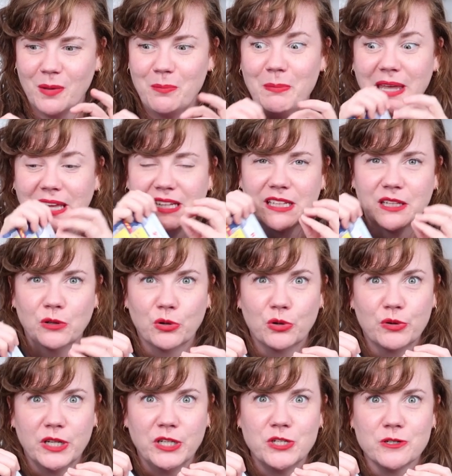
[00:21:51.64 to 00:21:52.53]
made
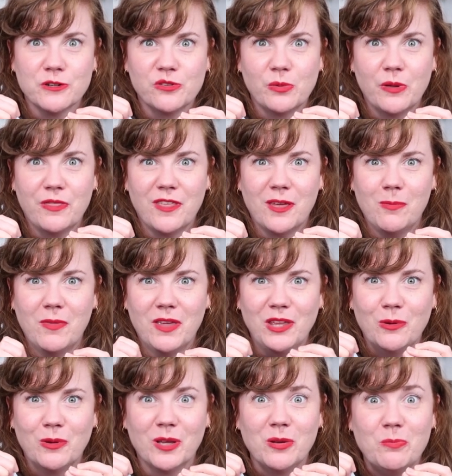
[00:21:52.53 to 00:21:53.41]
little creatures with them
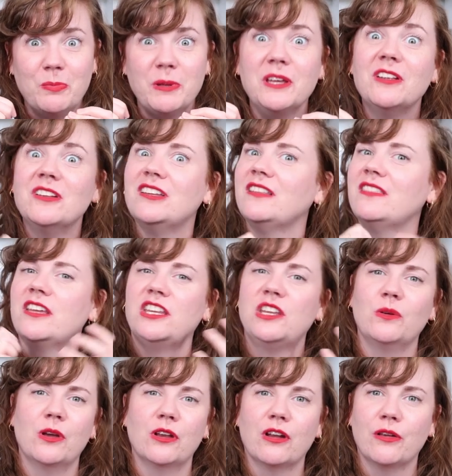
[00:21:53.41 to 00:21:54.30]
that you can build, and
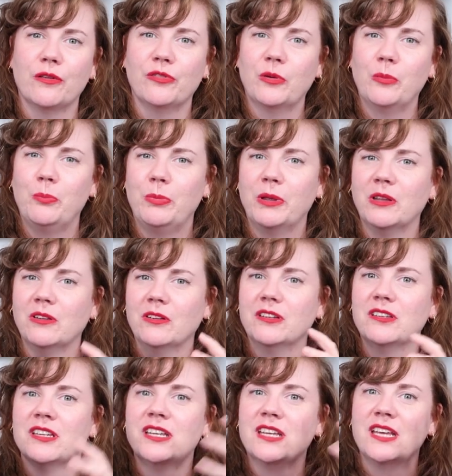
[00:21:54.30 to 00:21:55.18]
then you can also
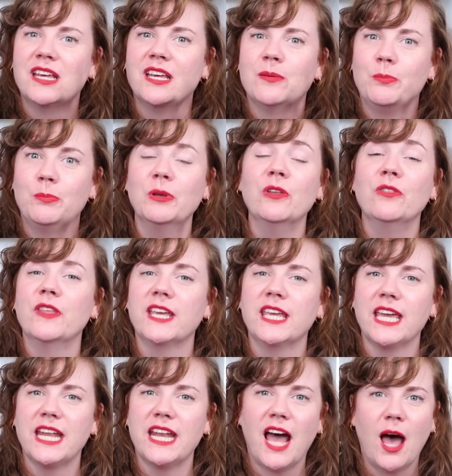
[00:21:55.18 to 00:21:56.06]
build the
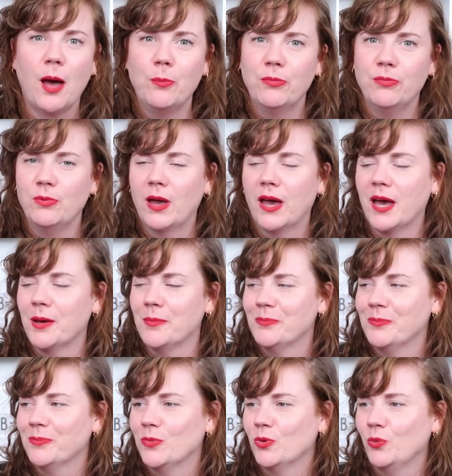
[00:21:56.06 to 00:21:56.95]
kit up
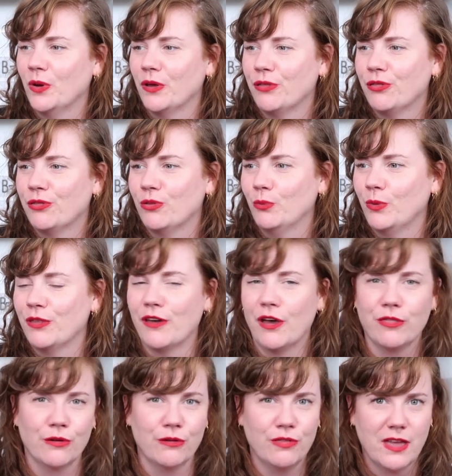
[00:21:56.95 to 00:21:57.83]
with
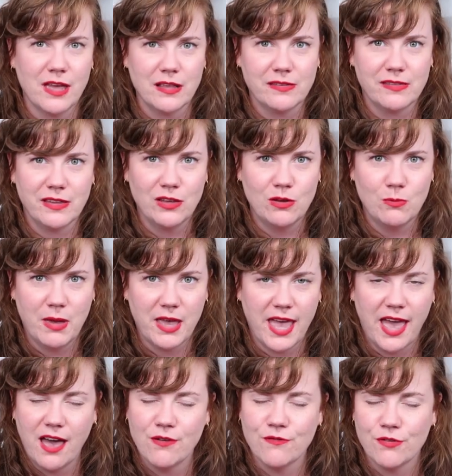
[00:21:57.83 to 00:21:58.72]
other things that you
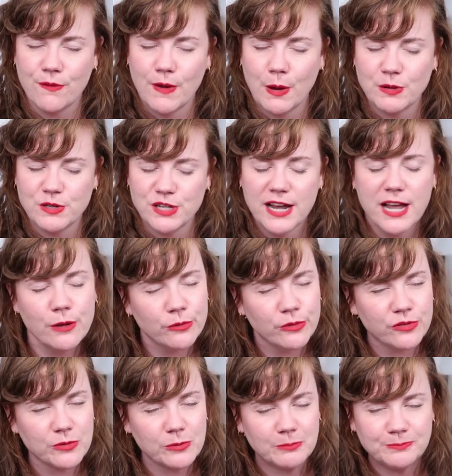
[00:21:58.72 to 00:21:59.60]
may have around your
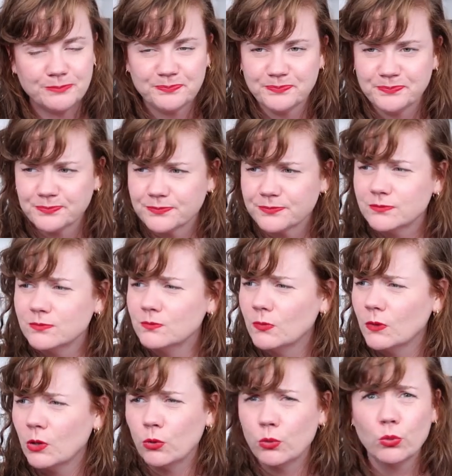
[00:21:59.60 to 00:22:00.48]
house.
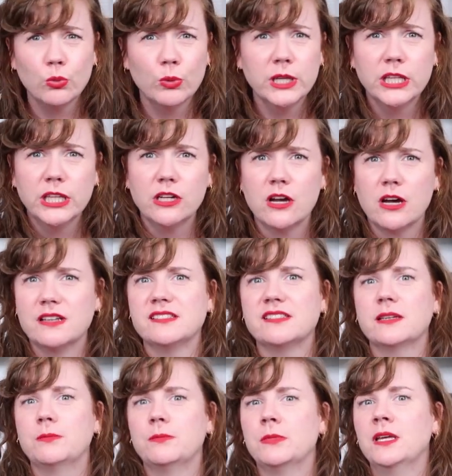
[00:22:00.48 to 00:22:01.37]
Really
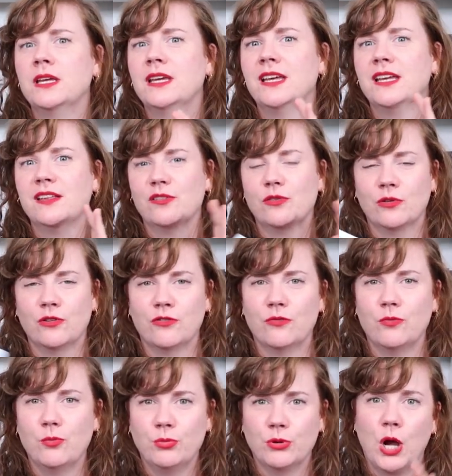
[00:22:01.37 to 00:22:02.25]
awesome sort
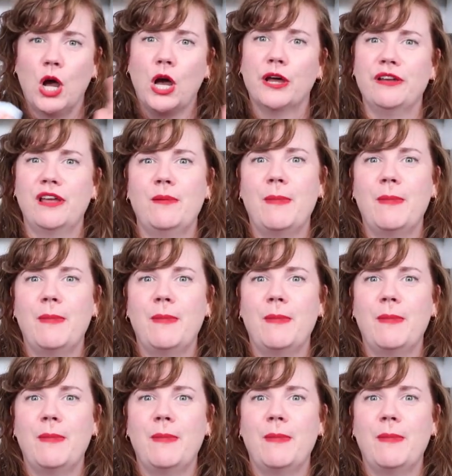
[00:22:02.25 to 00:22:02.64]
of broad